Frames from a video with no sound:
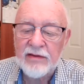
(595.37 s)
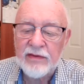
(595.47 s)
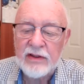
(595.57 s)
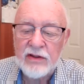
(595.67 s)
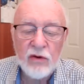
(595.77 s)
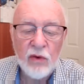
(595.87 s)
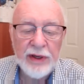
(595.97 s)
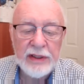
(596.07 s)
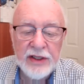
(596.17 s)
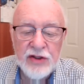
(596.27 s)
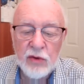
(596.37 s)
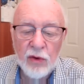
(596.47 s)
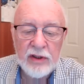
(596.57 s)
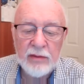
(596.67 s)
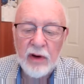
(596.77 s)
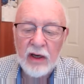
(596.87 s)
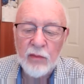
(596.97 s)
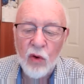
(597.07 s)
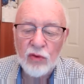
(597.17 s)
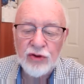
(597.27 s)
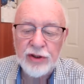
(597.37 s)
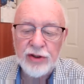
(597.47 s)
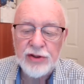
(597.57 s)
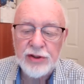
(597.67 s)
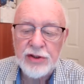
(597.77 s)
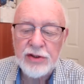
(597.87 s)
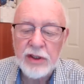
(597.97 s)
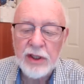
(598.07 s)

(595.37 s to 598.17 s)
in sowing discord among Hmong churches